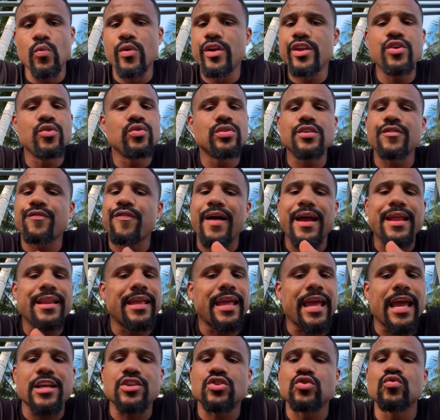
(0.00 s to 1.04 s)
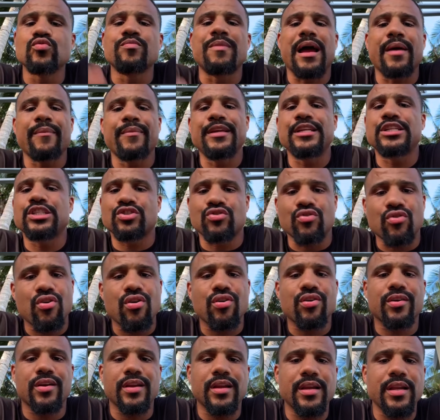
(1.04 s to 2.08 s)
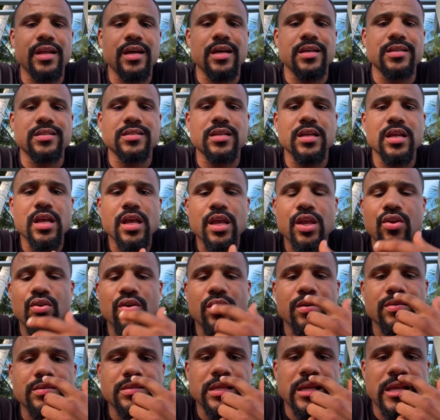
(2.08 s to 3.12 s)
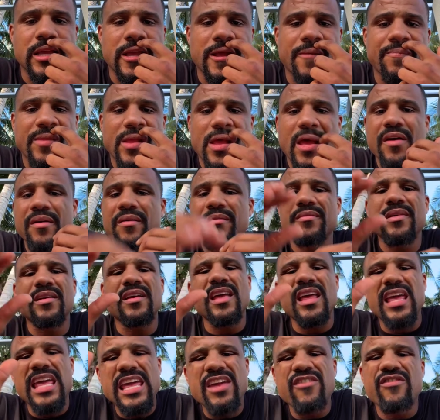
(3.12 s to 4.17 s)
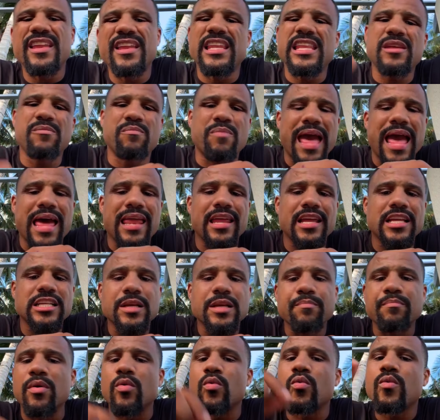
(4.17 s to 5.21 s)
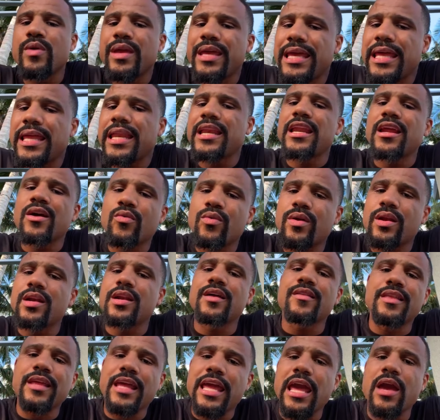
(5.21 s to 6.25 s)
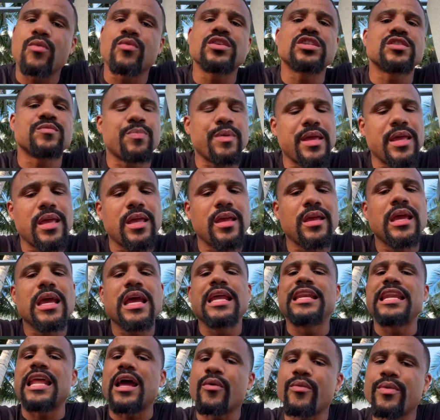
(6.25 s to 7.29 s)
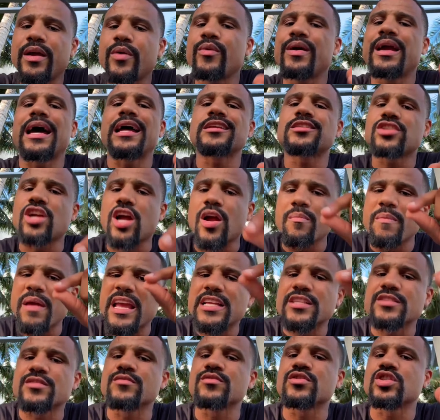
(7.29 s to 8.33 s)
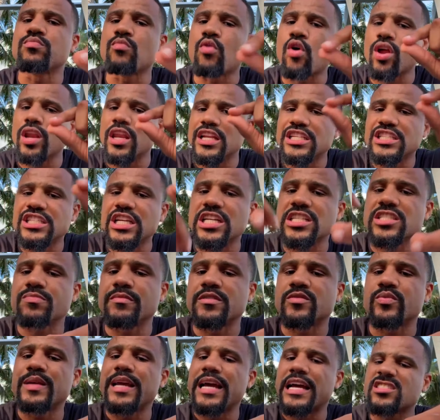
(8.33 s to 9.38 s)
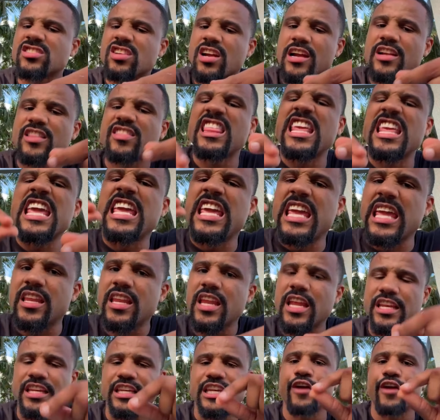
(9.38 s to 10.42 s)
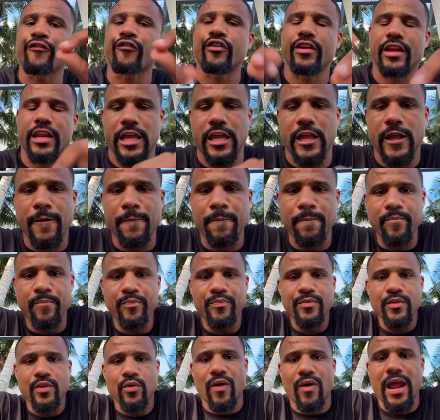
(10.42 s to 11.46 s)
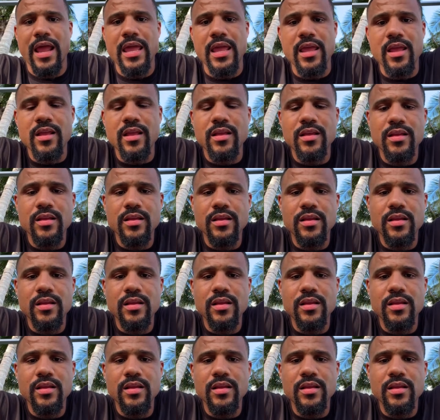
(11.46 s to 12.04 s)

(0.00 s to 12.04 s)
We're used to fighting cats who might be stronger than us, you know what I'm saying? Evenly balanced. But when we get in there with another cat with speed, that we, we gotta start making some small adjustments. We gotta start thinking differently, right?